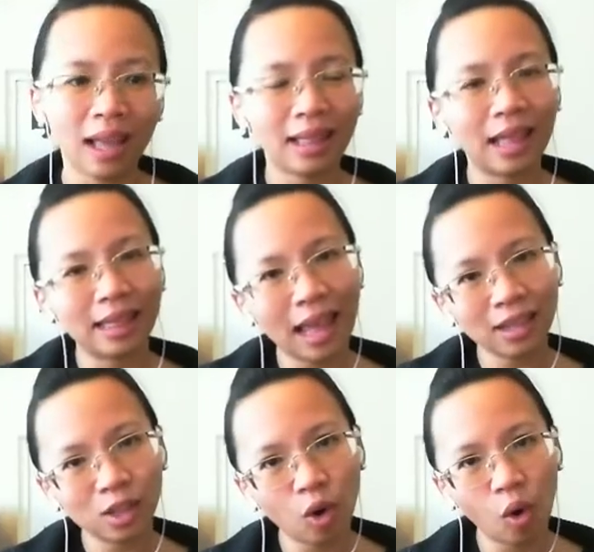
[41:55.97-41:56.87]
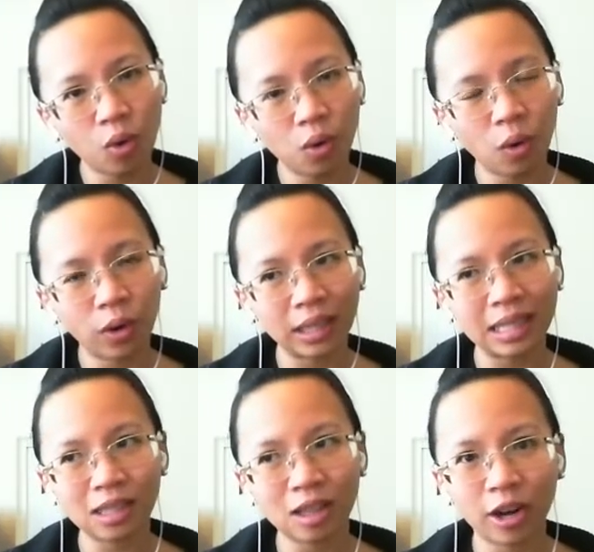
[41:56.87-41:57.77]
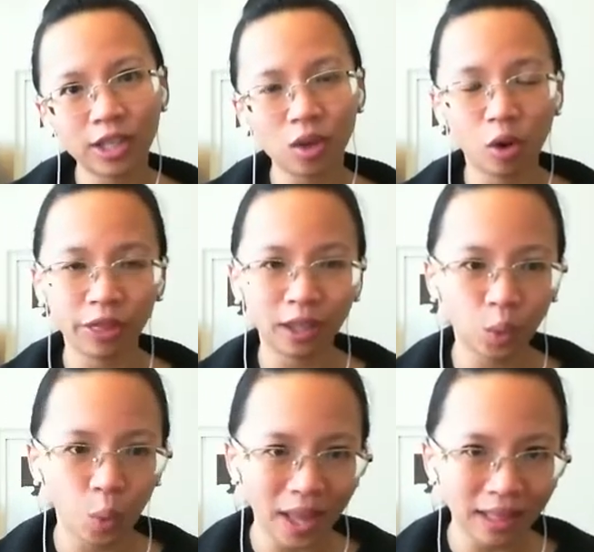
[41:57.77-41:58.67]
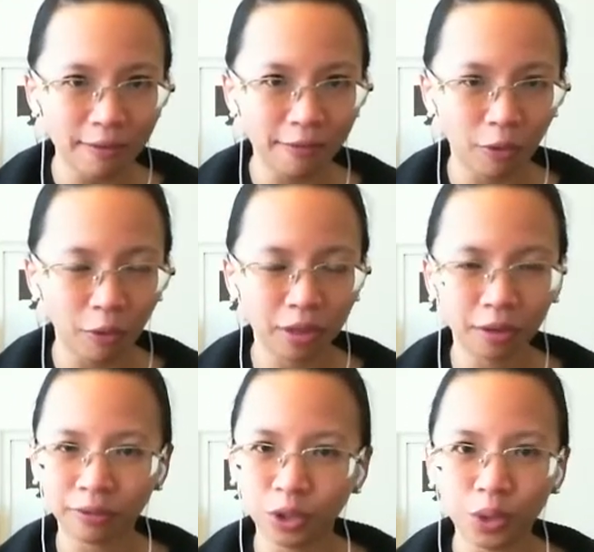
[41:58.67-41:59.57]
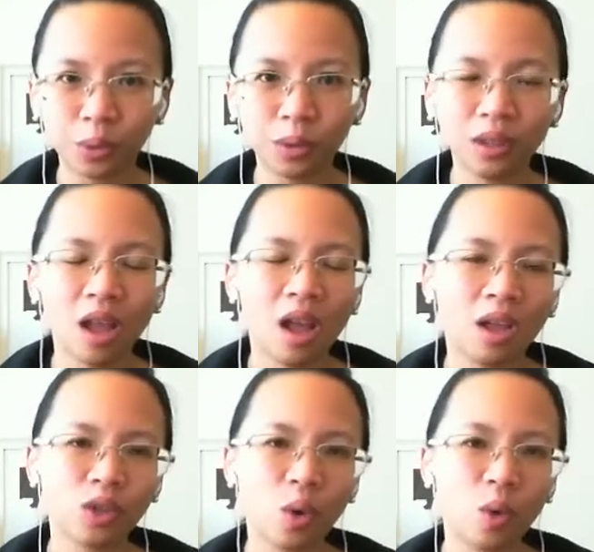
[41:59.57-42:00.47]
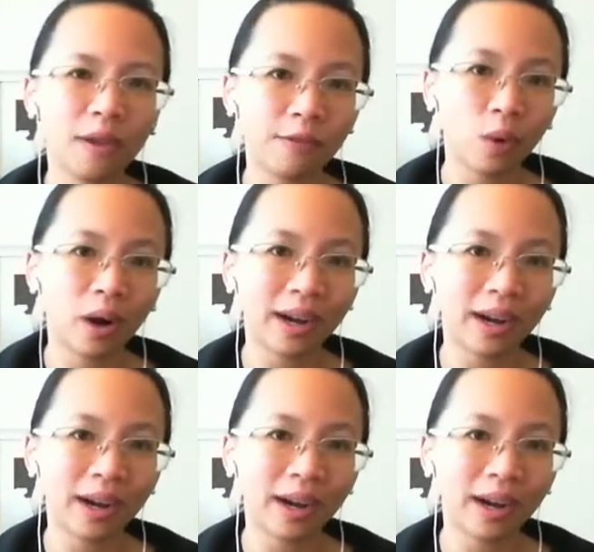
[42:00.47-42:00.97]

The next cohort starts on the 24th of June. So if you are